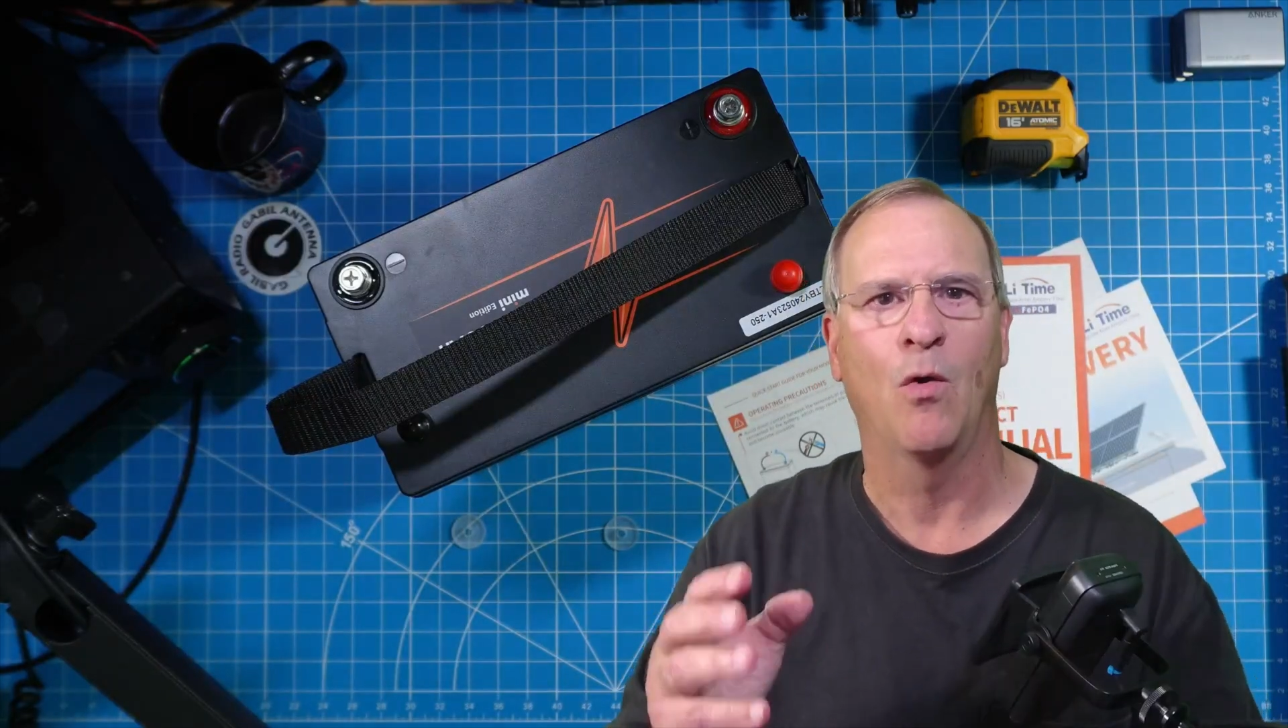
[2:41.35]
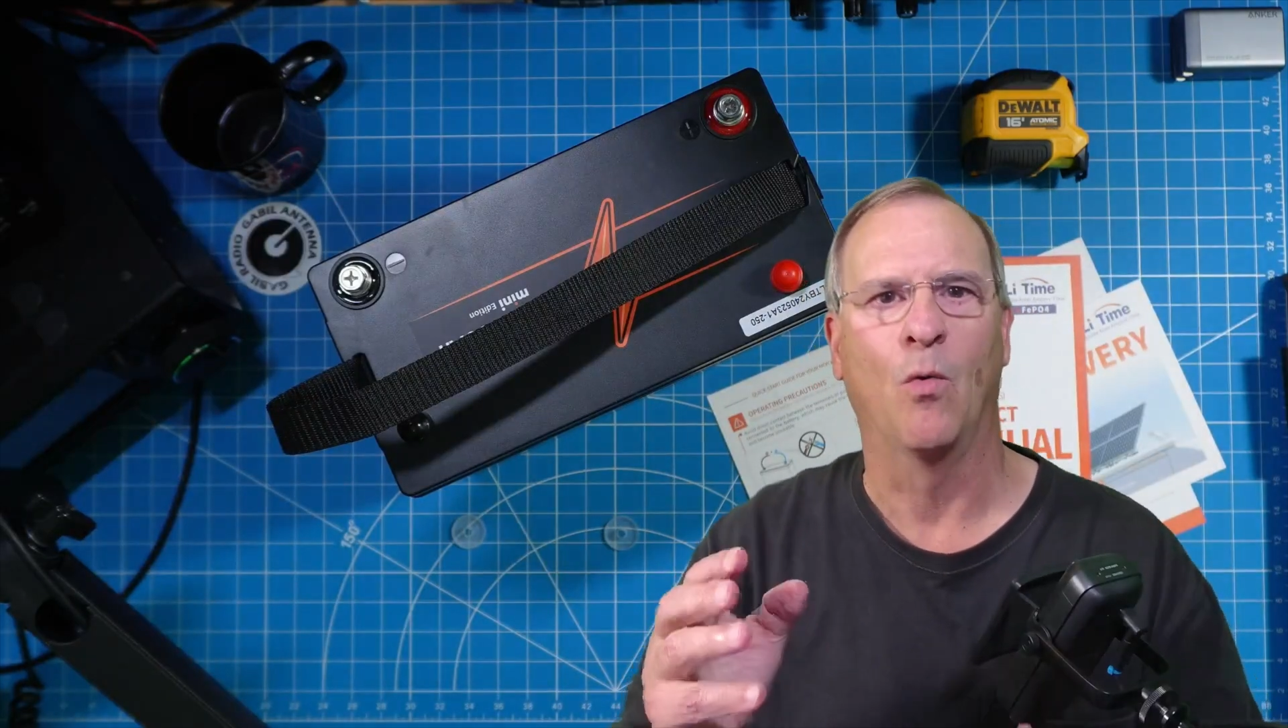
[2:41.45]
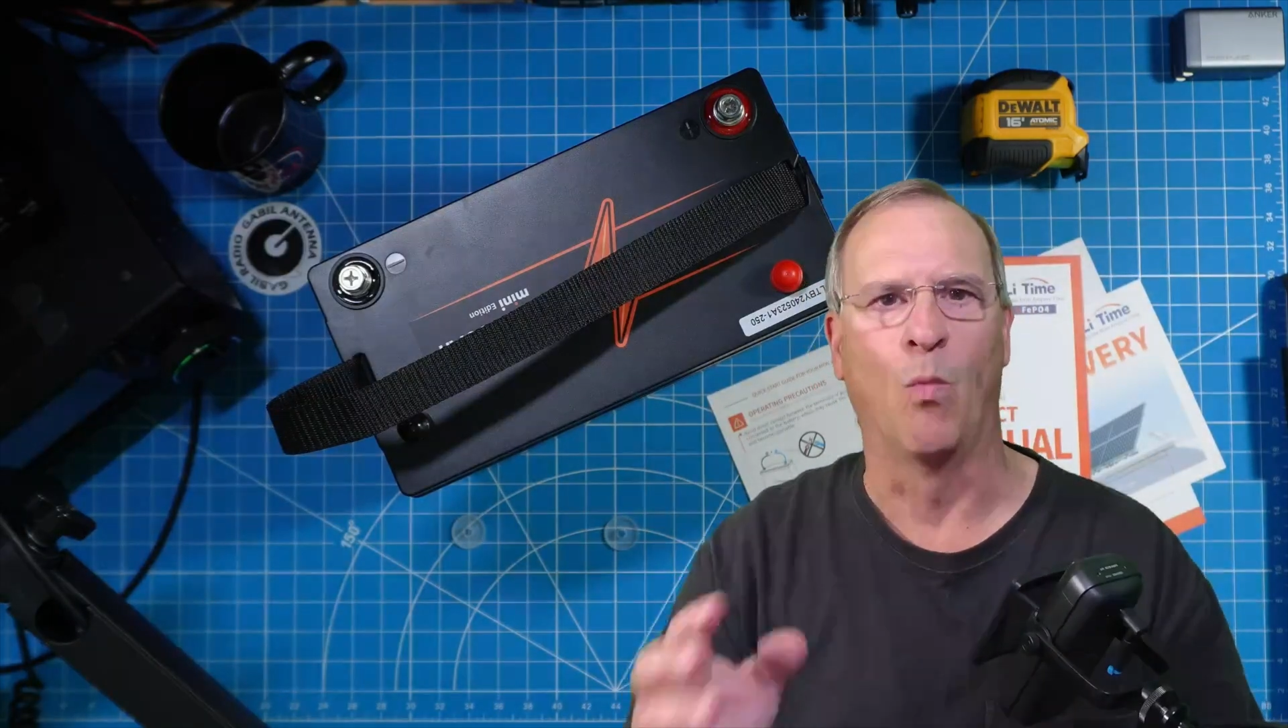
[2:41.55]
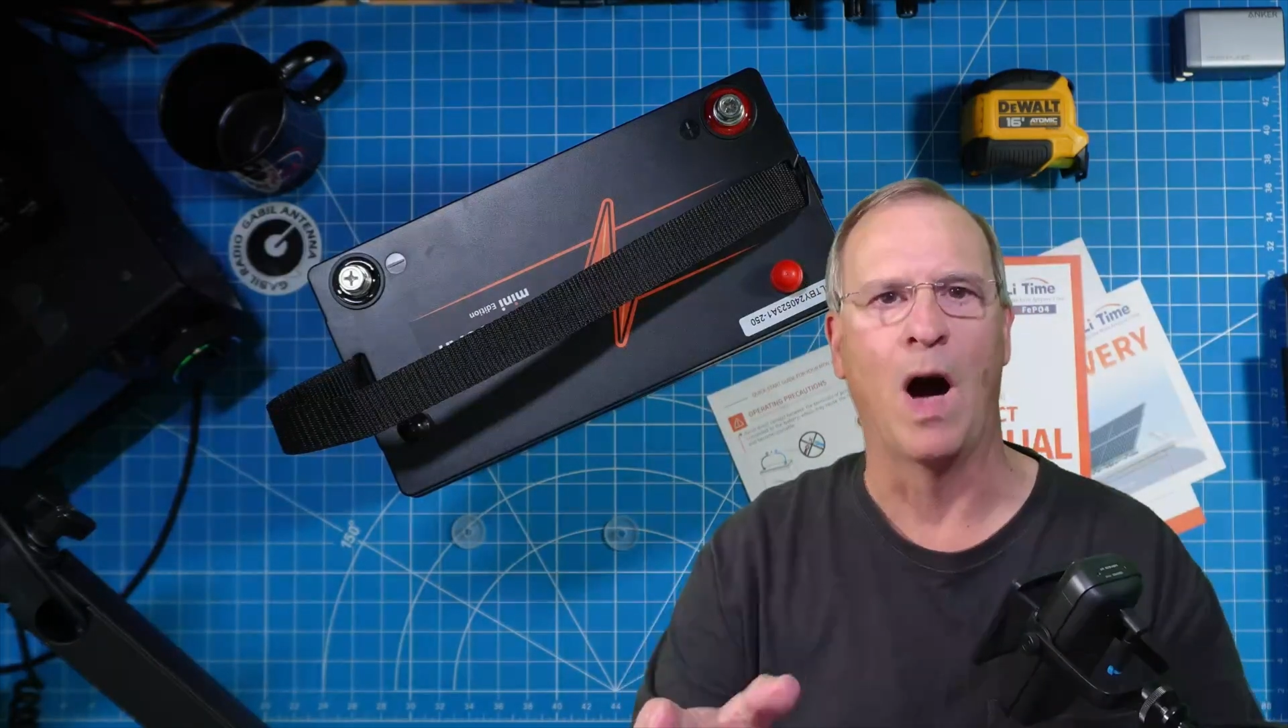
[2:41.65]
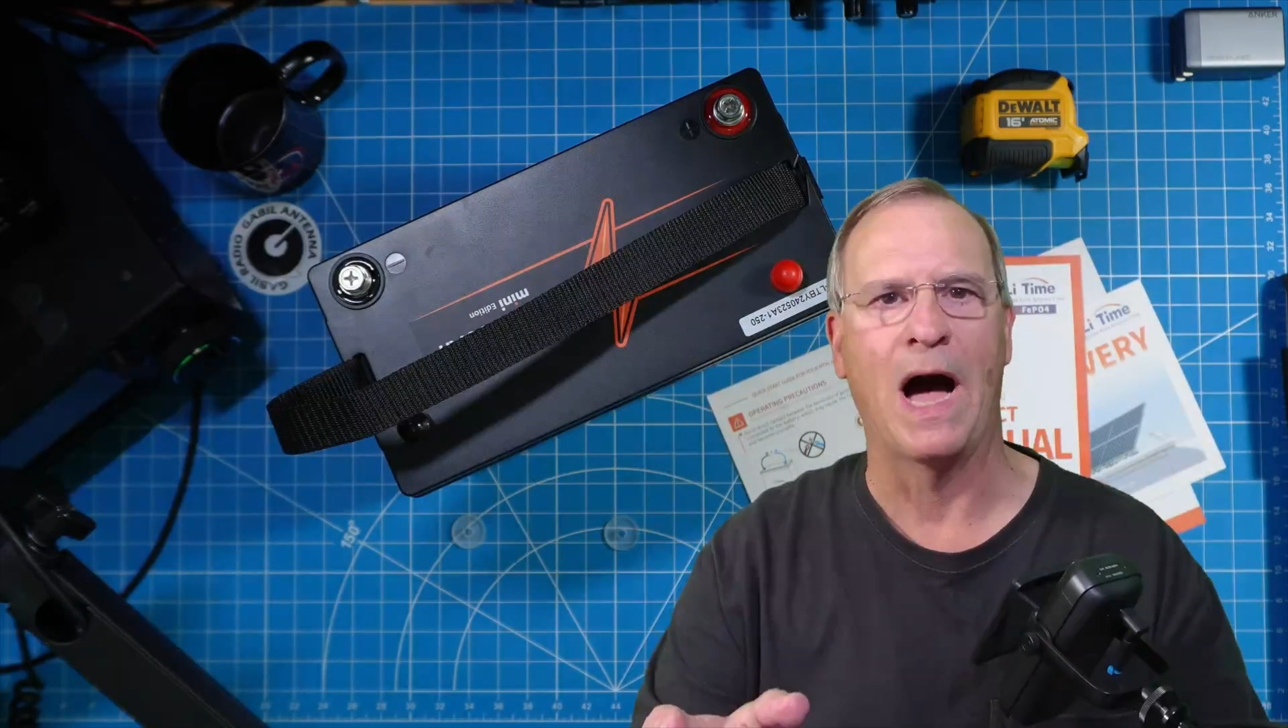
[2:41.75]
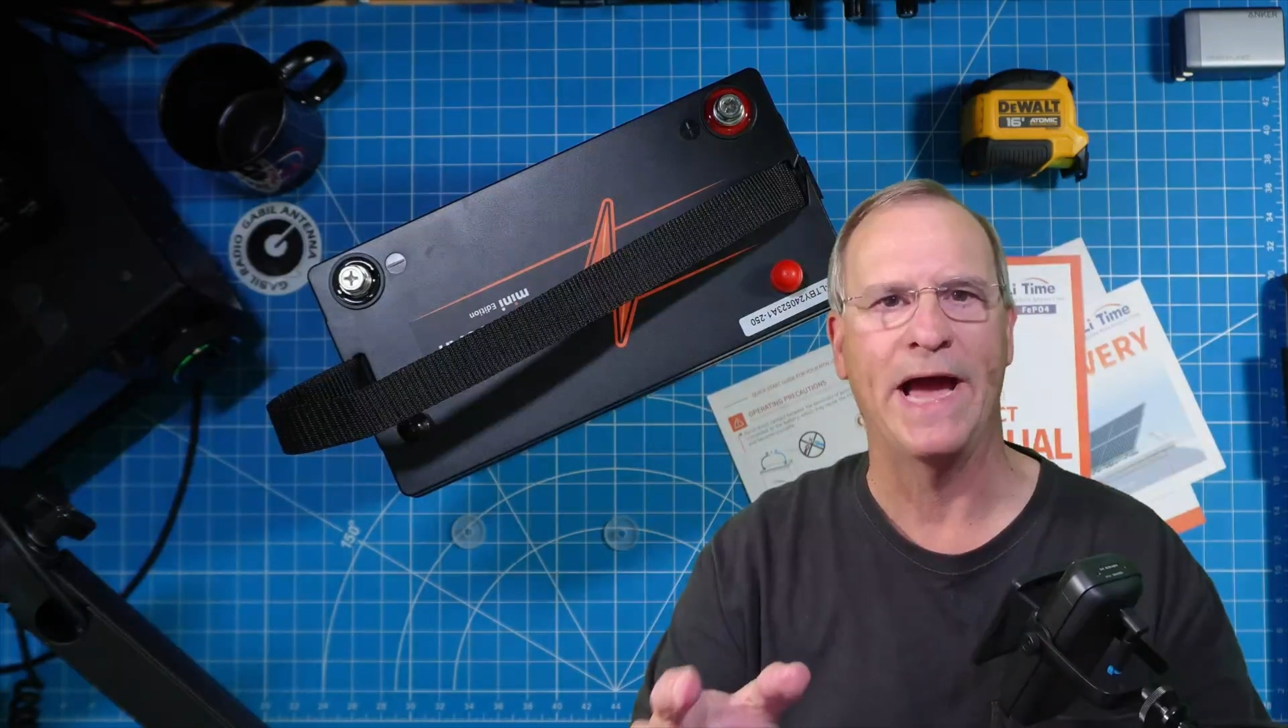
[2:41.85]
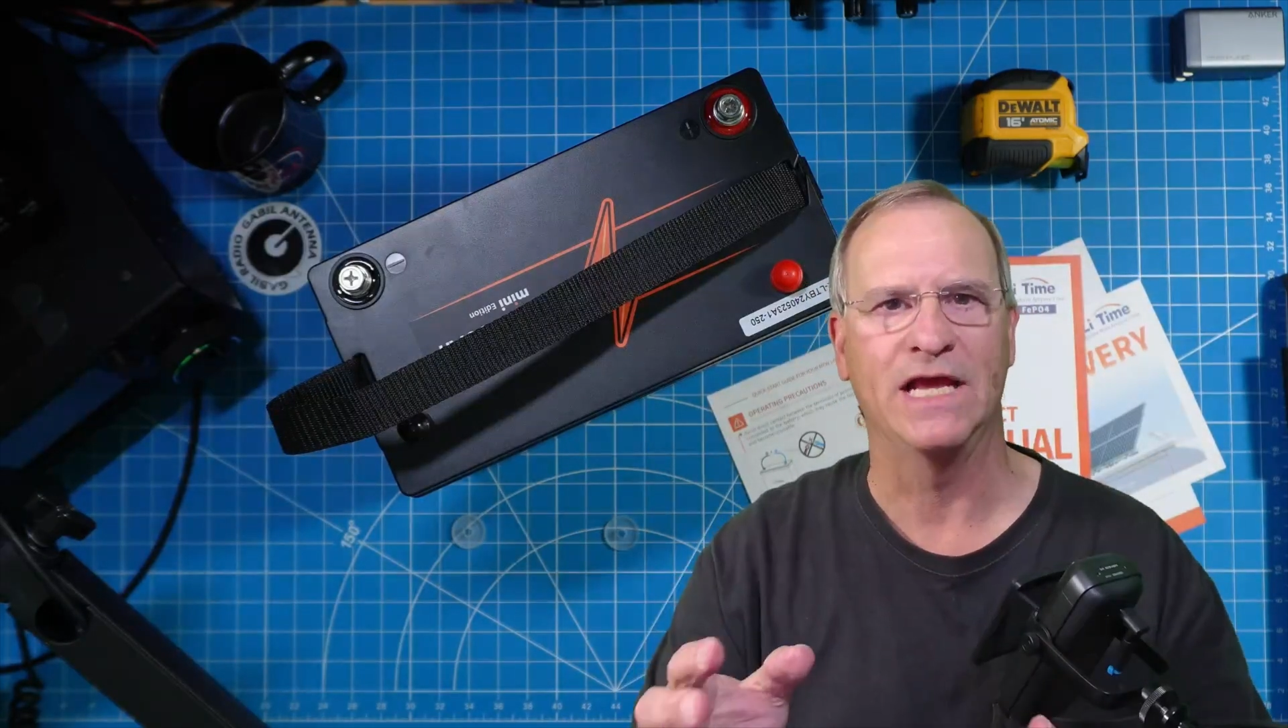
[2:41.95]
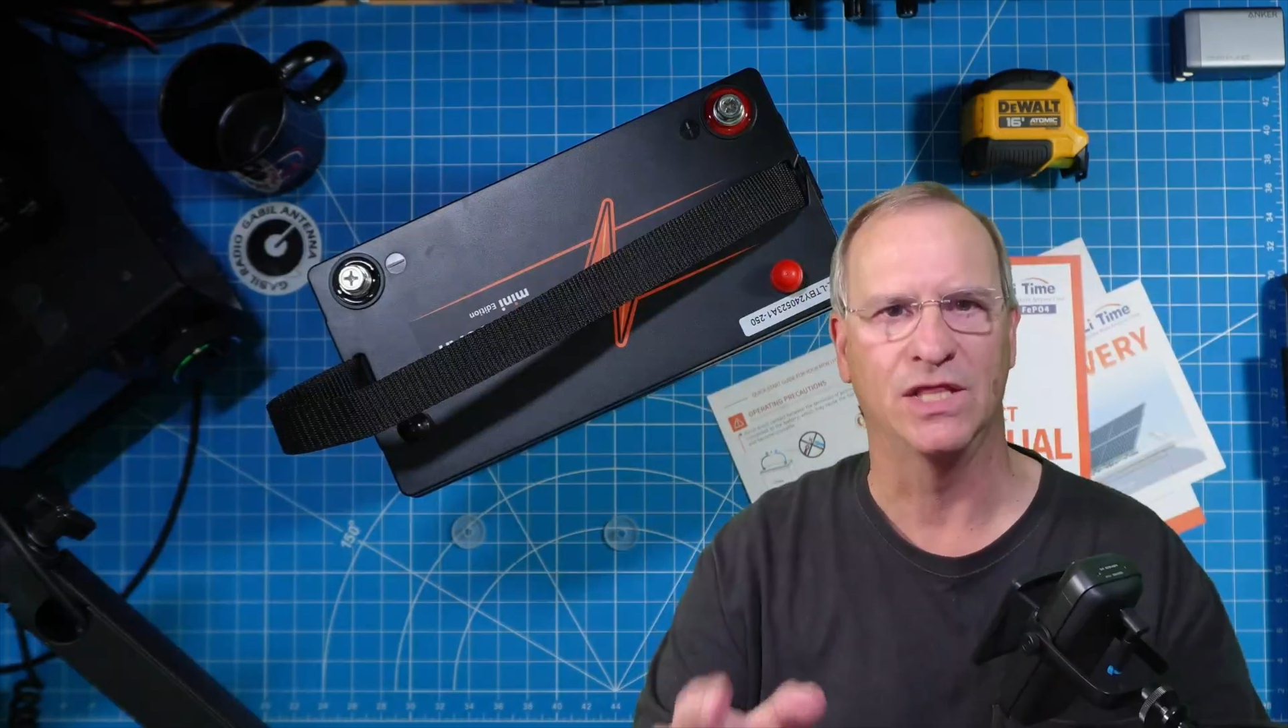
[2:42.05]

Why